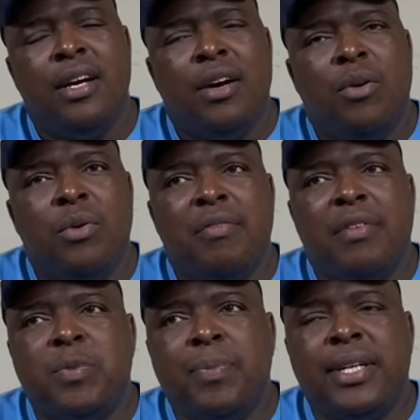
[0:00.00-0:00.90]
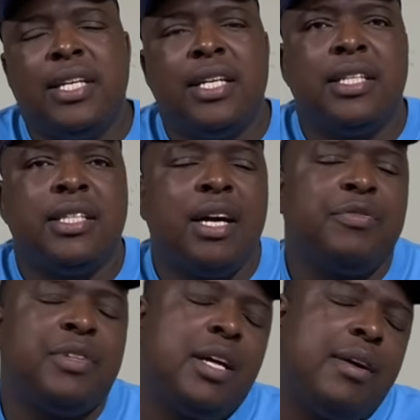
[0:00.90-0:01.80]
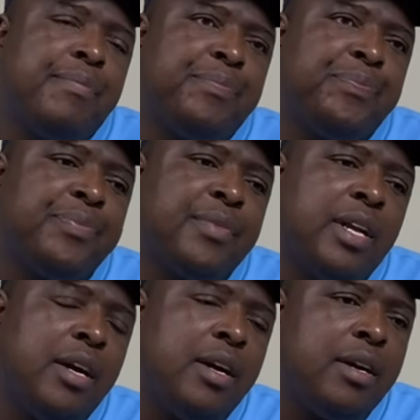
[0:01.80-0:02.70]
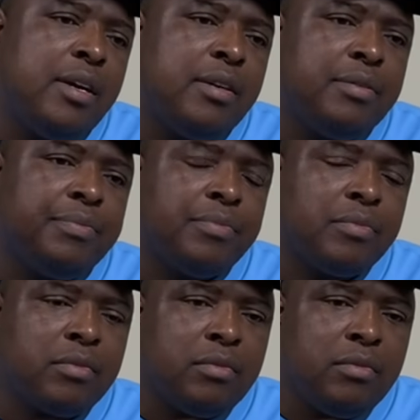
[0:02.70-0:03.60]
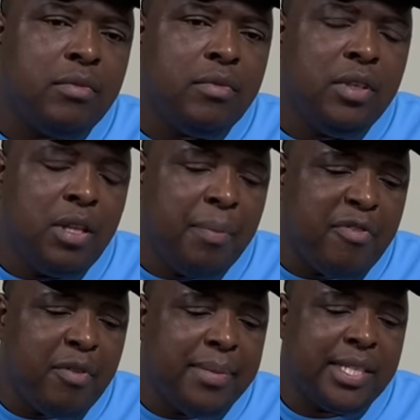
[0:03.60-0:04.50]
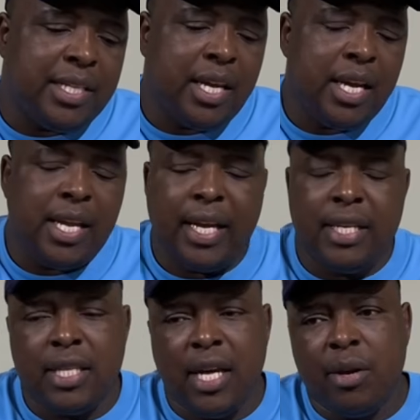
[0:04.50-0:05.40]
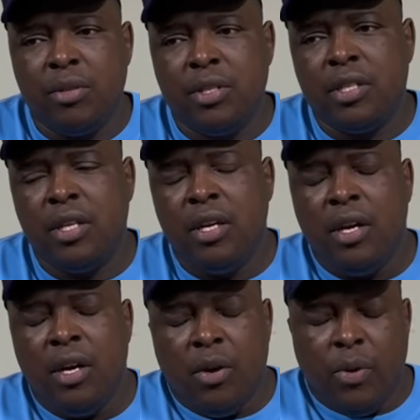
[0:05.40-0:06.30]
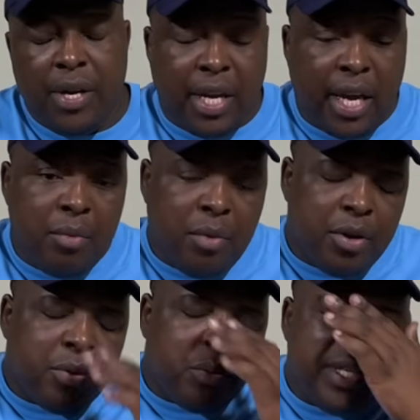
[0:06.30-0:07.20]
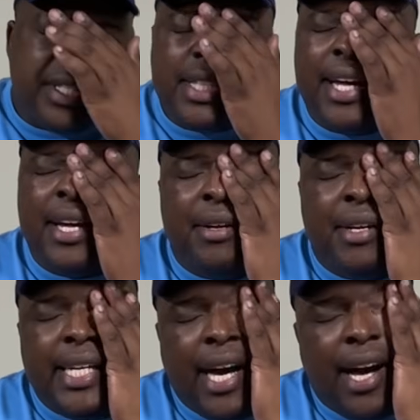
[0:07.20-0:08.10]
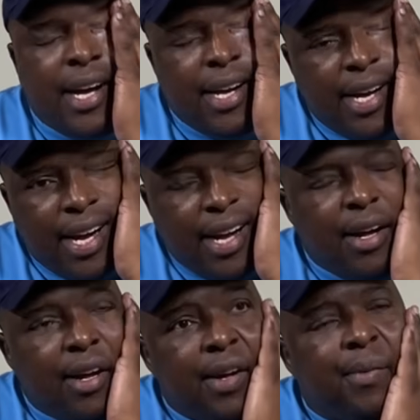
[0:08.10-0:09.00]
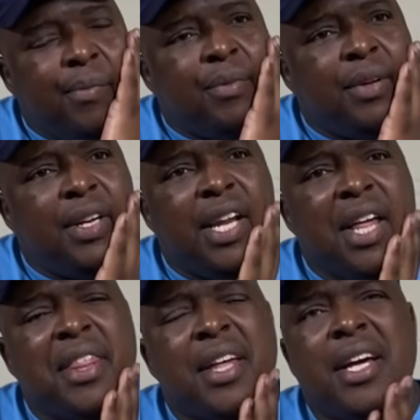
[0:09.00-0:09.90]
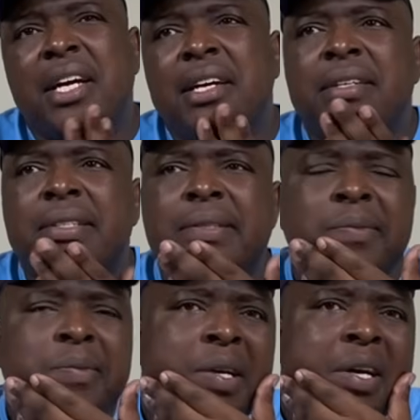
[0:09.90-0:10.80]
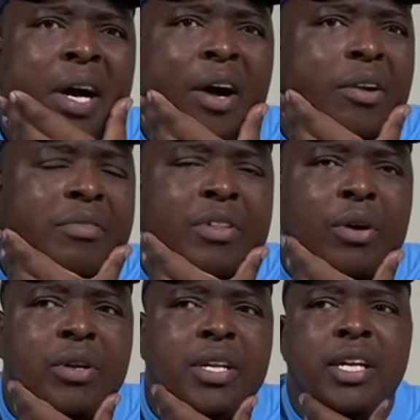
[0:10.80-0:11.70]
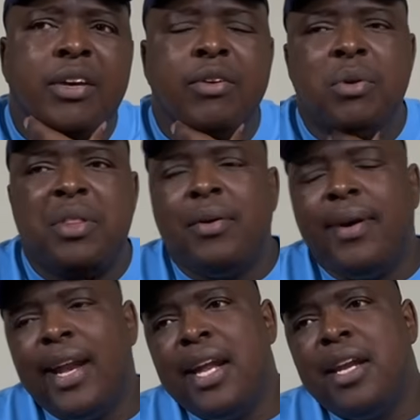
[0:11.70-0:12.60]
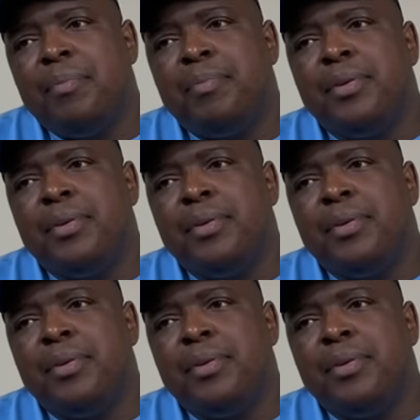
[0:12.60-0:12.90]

would have expected it after the performance he had against Aros when he came on Wednesday. Yeah, nothing out of the ordinary with our lineup,